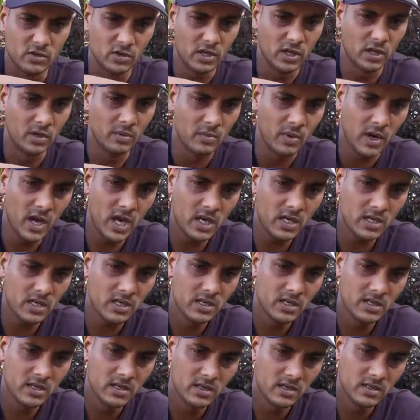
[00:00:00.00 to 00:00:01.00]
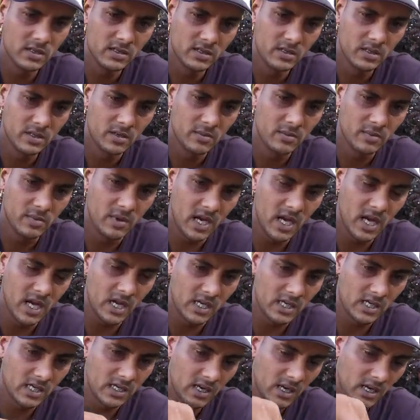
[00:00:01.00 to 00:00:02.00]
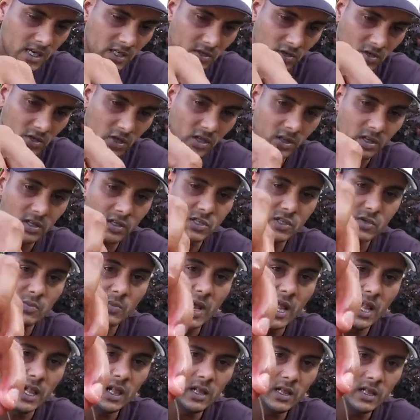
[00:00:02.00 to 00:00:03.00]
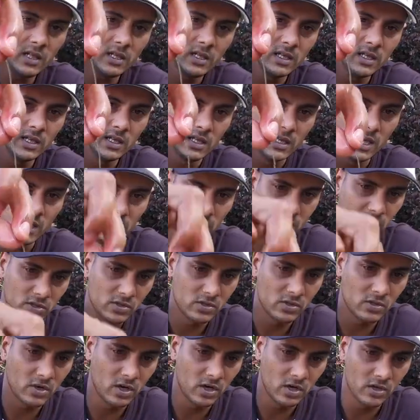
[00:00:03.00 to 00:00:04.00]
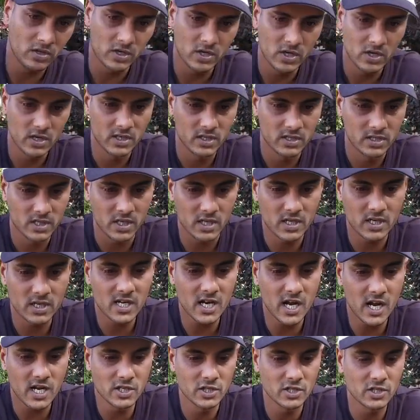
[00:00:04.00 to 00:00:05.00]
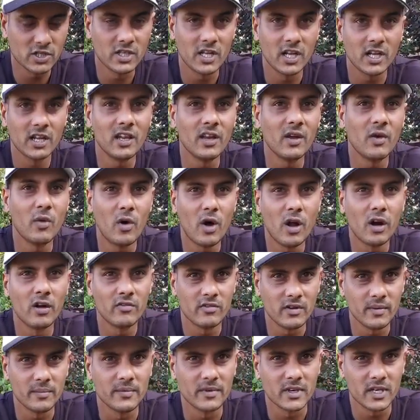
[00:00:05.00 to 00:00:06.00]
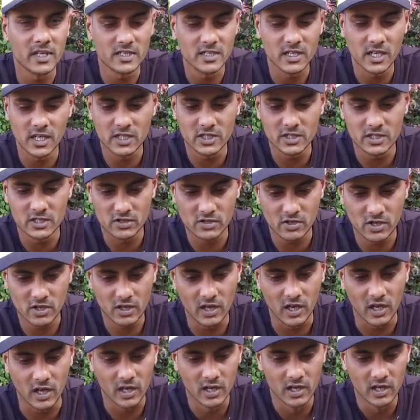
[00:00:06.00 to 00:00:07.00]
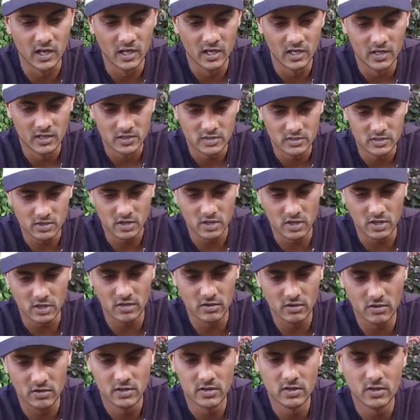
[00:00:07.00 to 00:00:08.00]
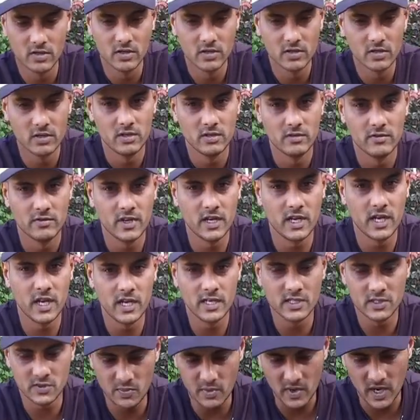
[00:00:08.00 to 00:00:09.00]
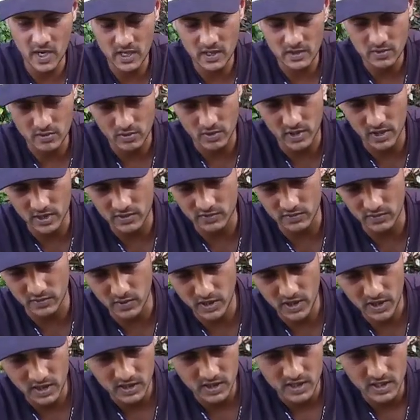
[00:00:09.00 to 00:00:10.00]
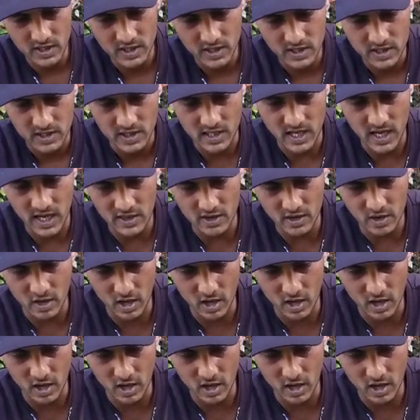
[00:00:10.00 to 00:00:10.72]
looking bait, but it's got the smell and it's got the crunch that they want from crustaceans on there. So very nice bait, works for me. The other